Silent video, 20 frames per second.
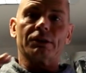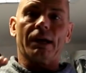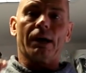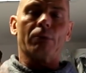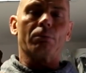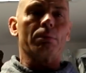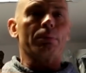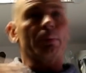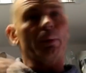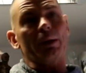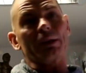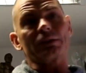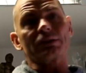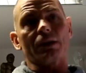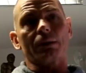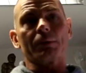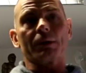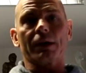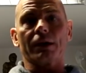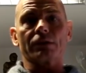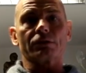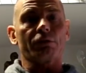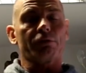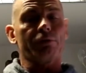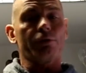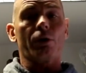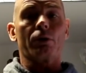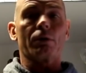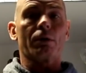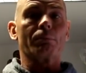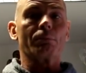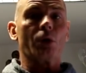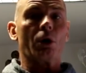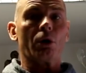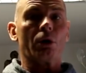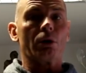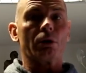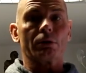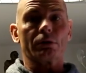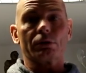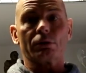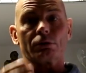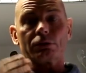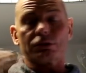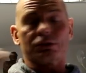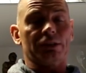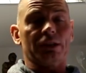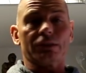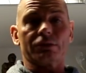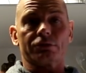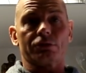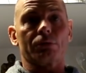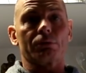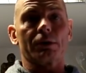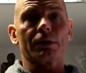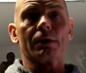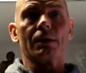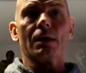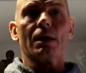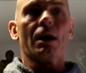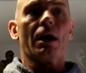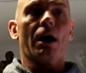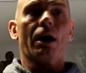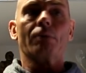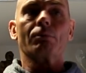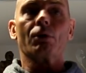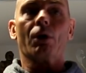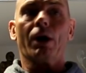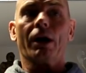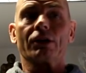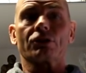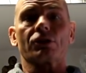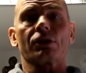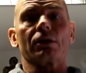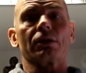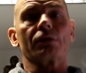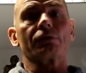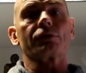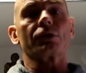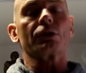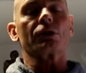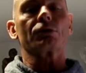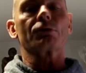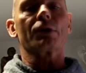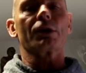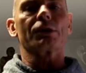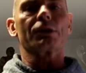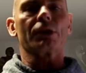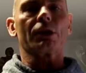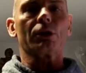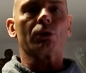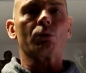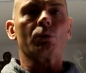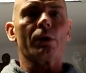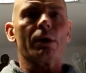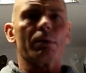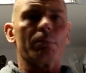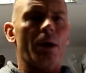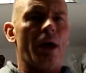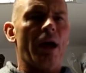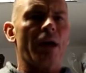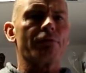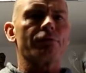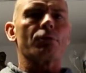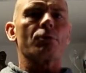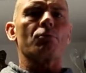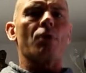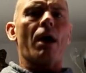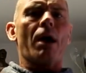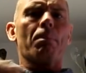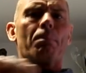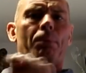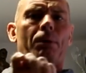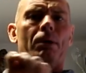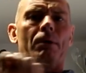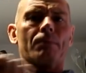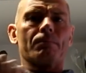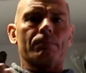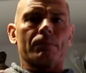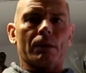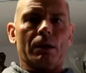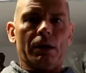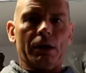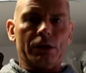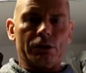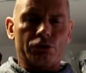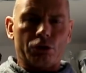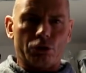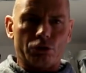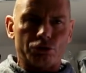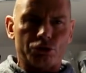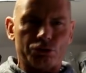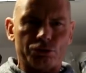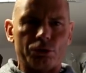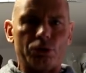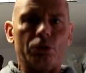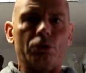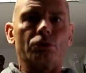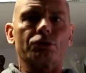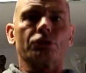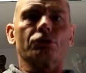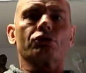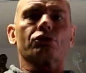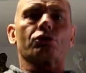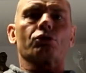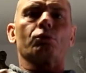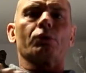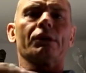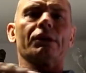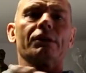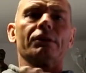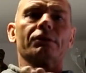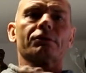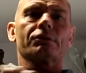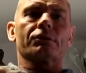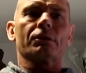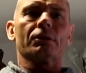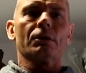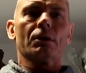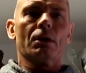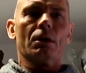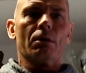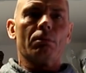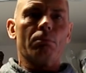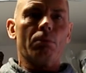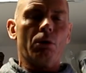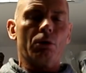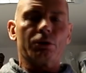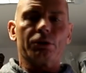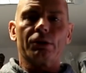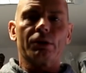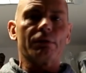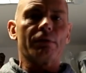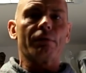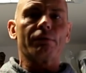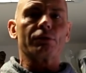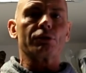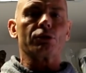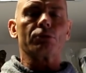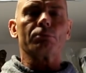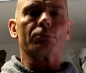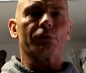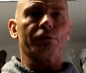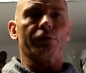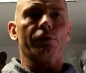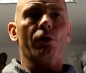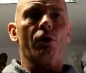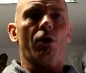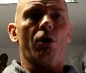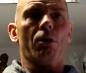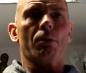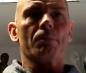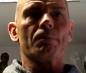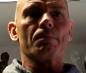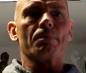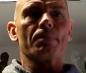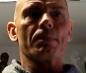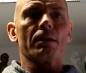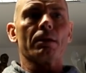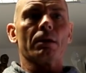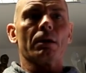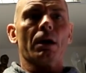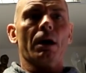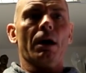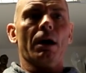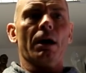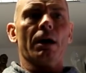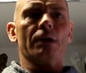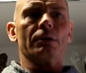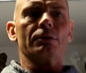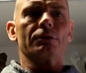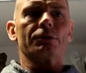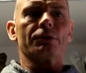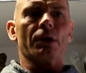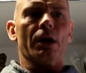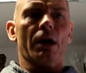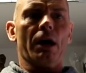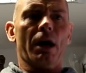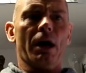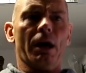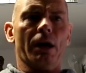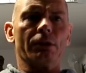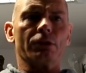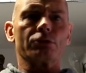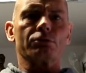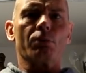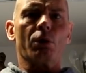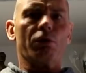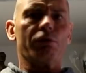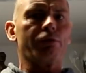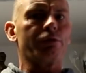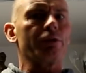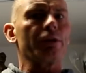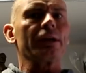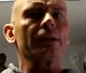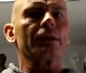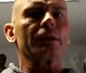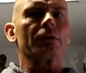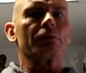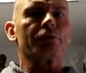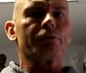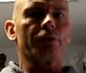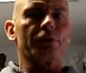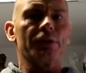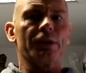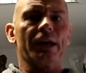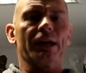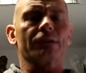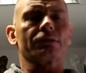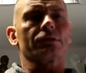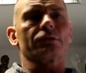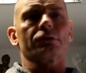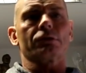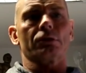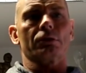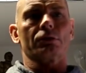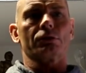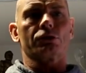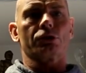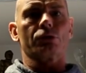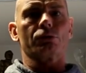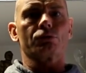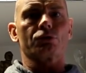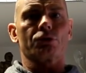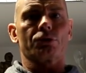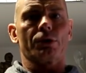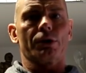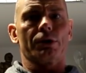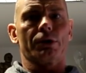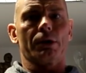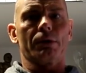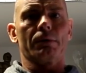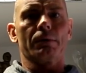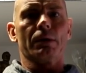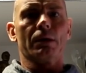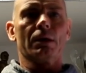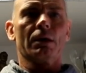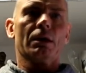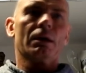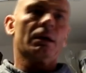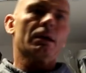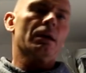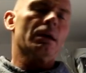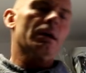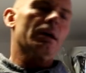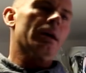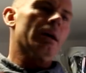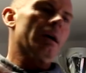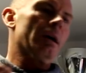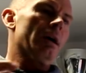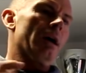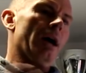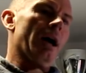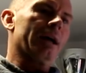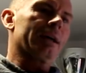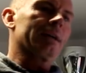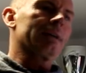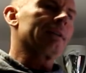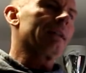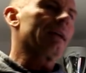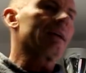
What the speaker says: down, but by the time I get to 4, I'm not, 6, sorry, I'm not actually lifting a great deal of weight. But every rep is controlled and squeezed more than I've ever done before. And there's more feeling and finesse to training. I can